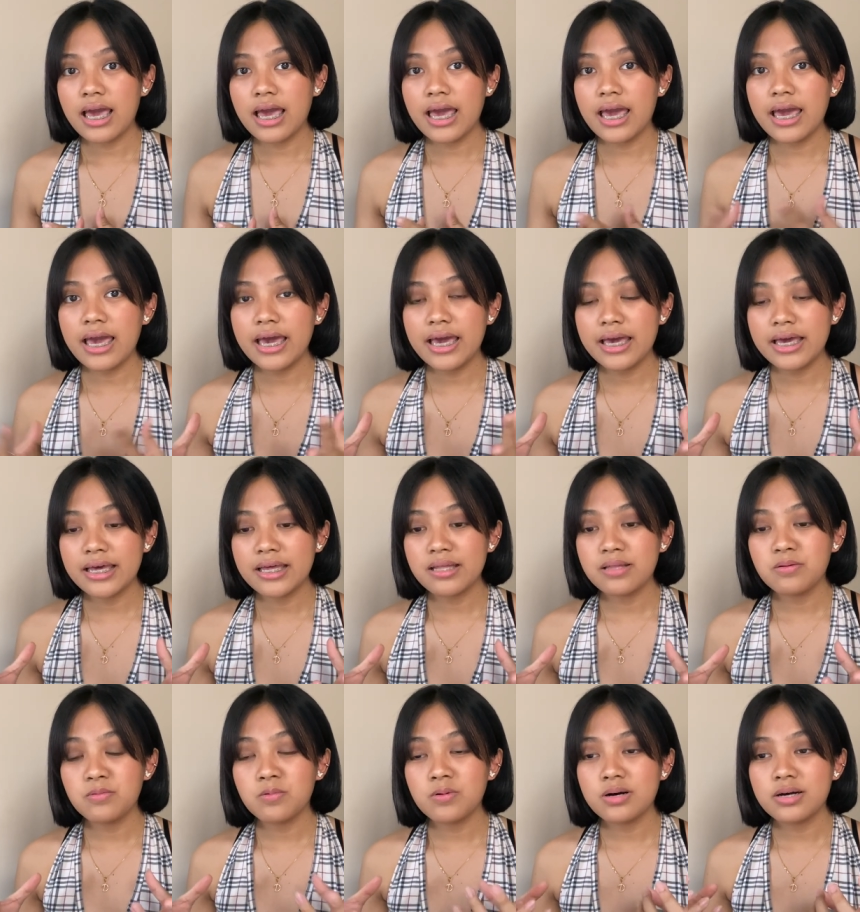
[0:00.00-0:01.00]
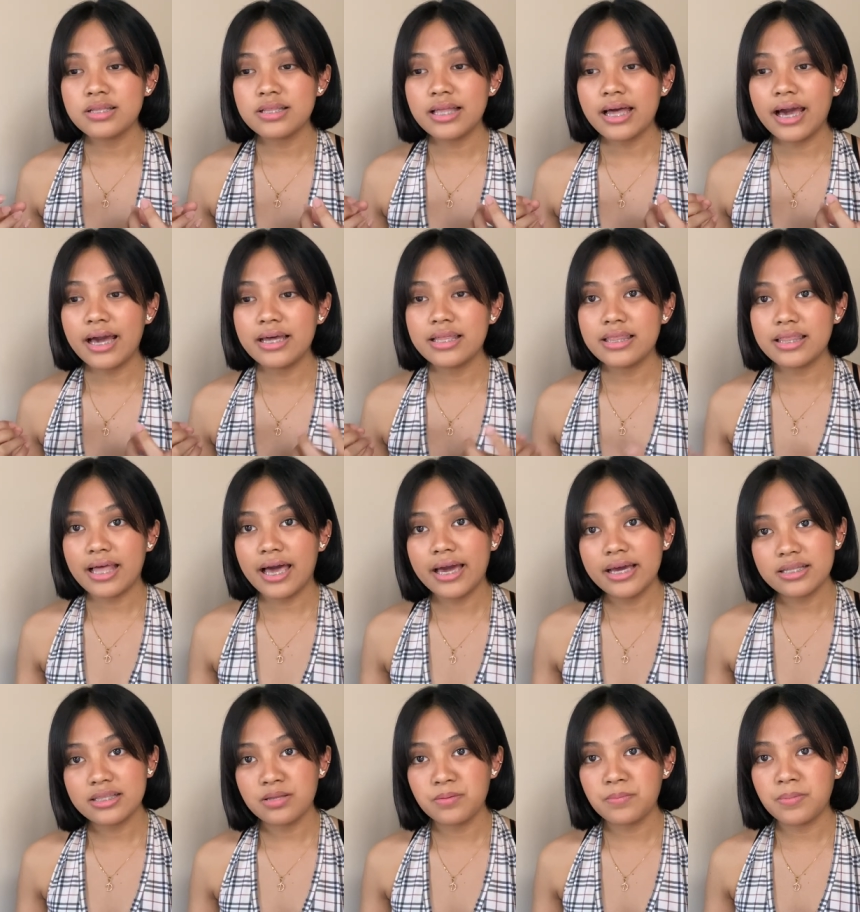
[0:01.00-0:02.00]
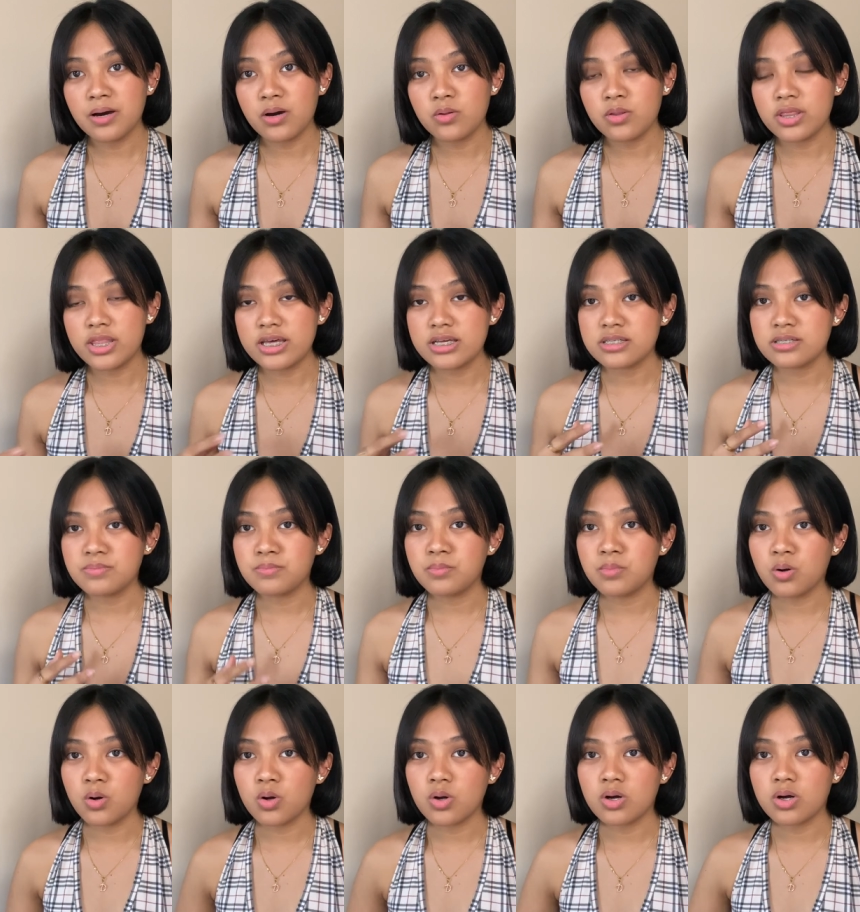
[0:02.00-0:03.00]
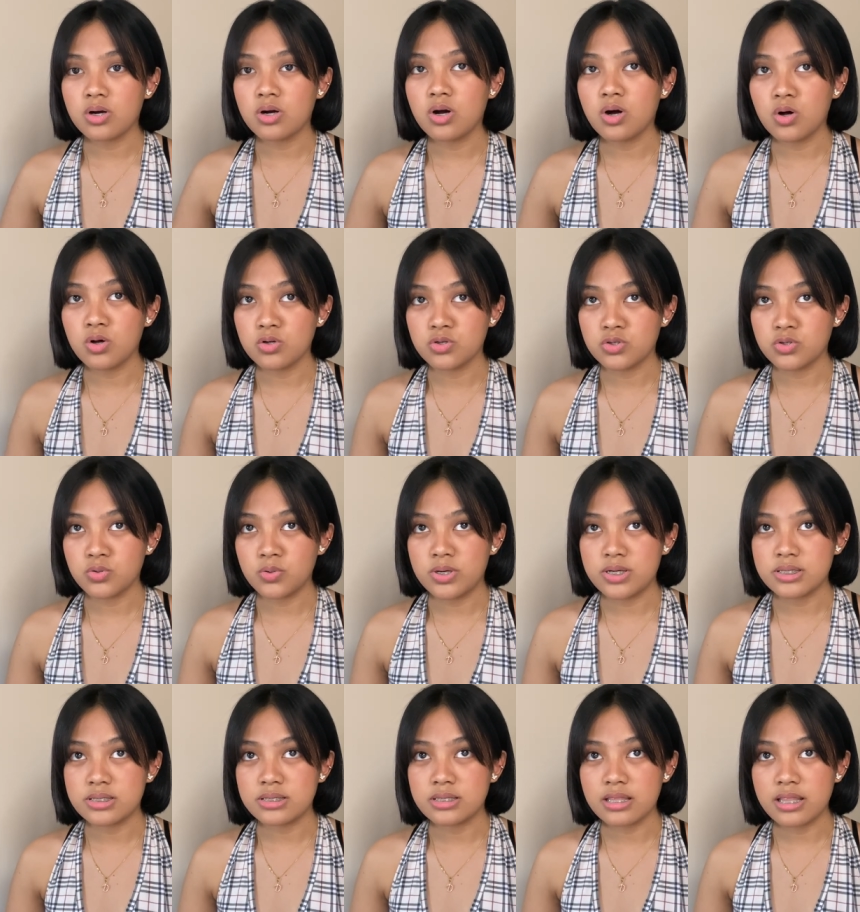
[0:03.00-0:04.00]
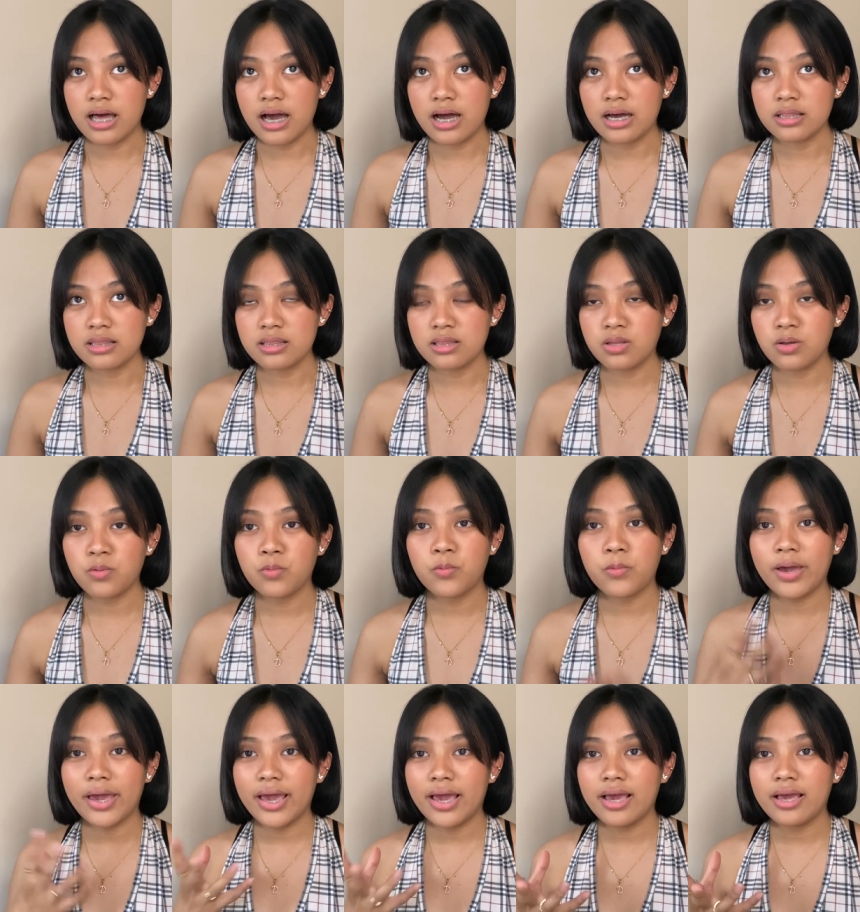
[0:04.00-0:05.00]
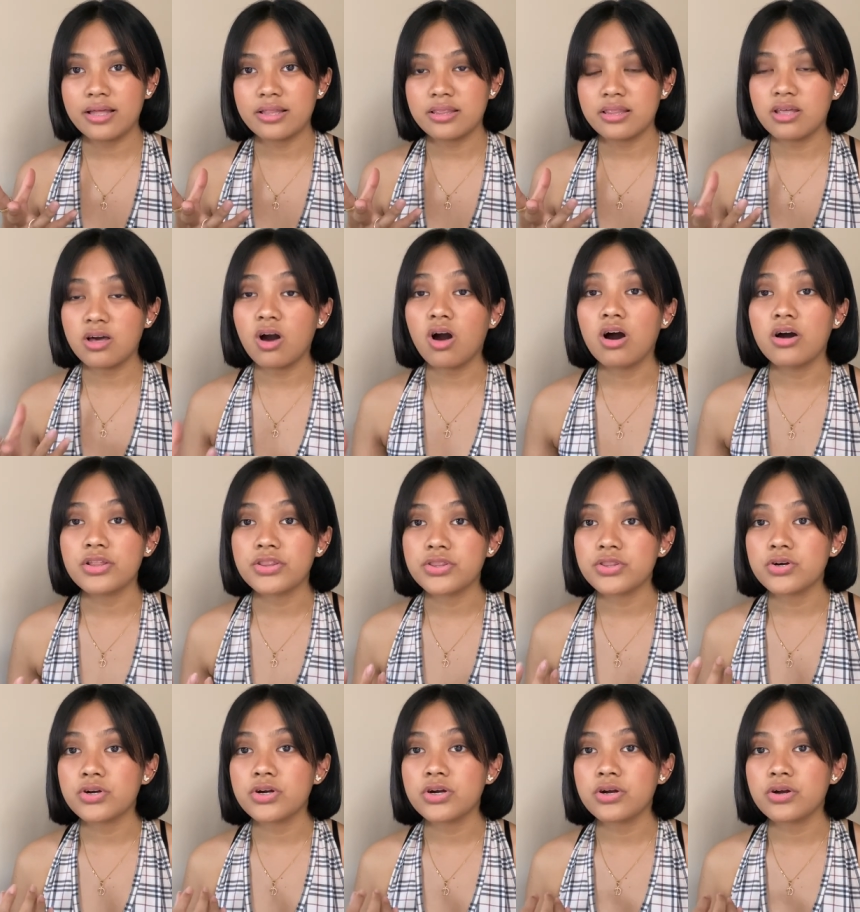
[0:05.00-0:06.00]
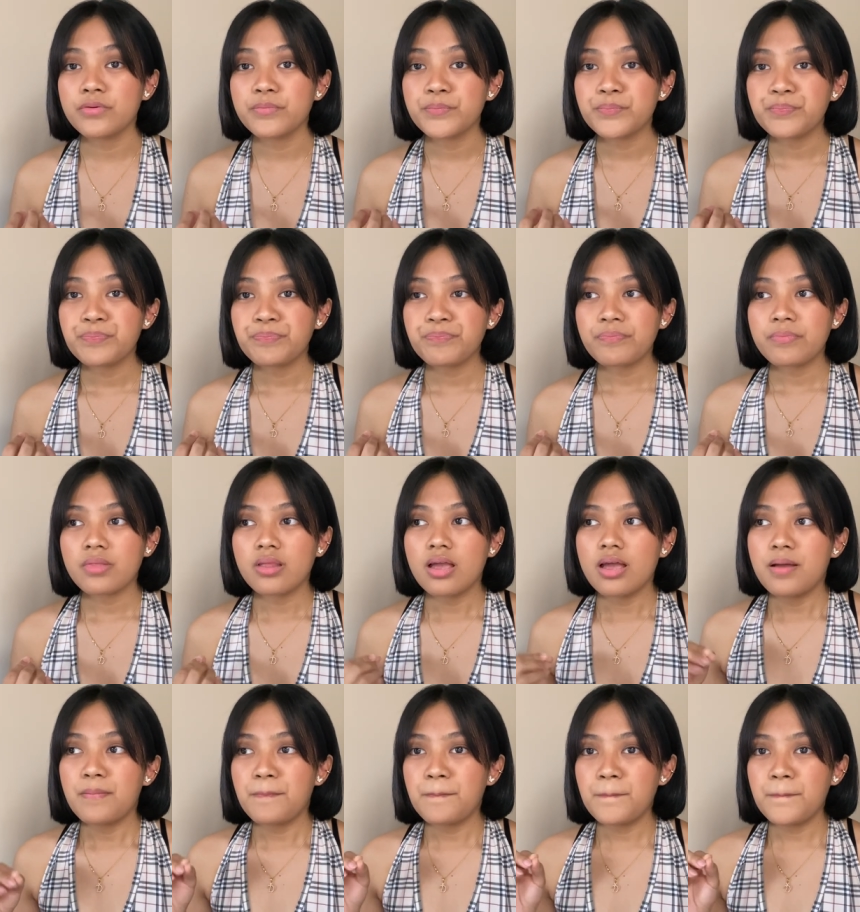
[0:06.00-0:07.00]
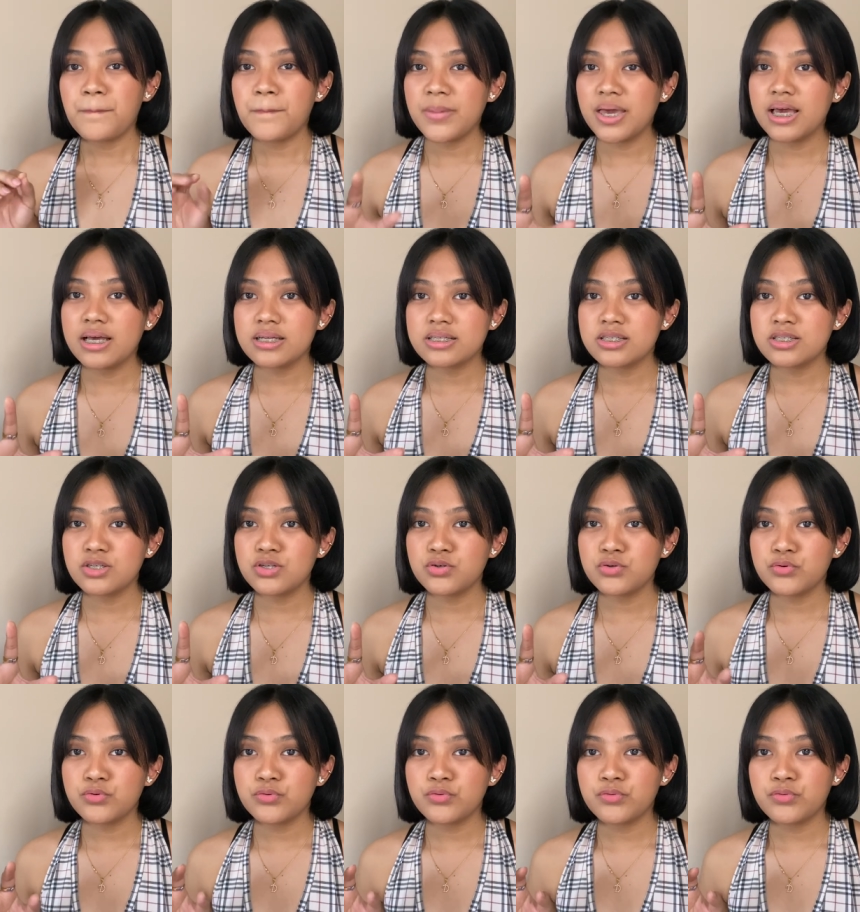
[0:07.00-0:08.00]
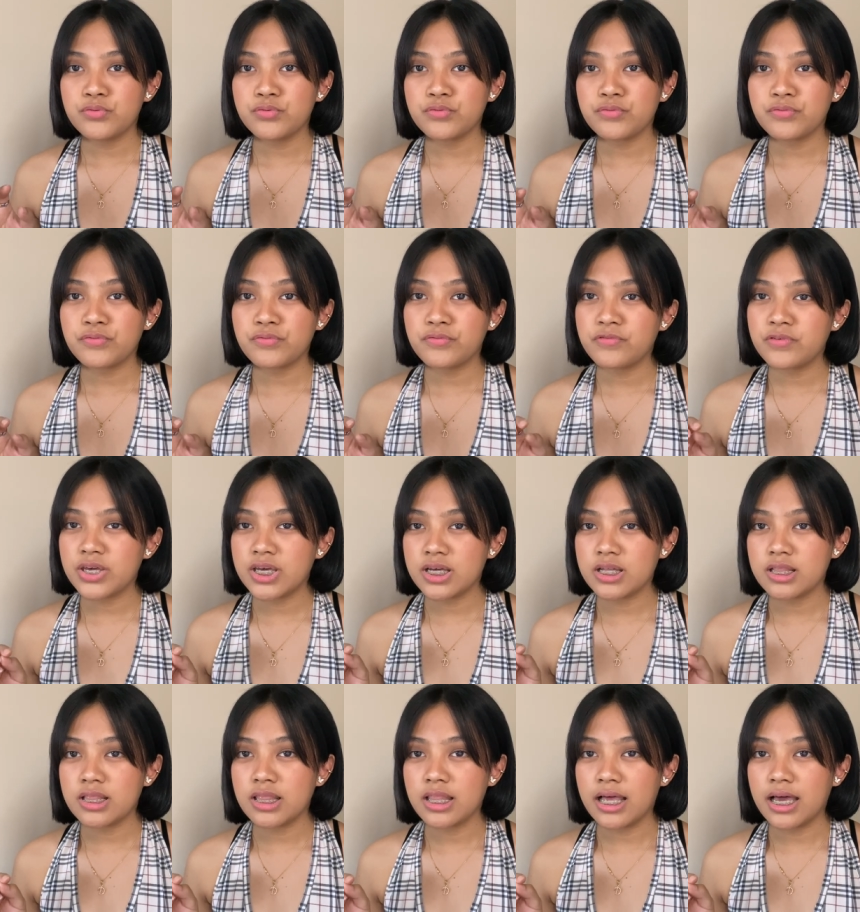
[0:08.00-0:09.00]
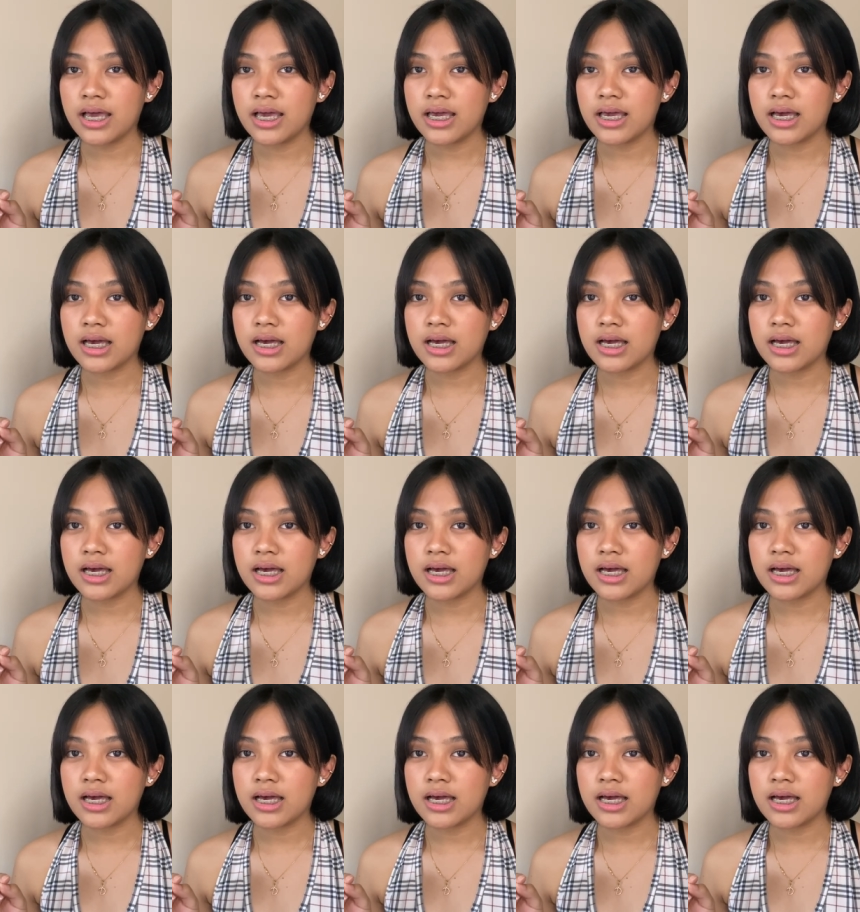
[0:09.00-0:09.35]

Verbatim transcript: And what I liked about this book also is that the way the author makes you feel like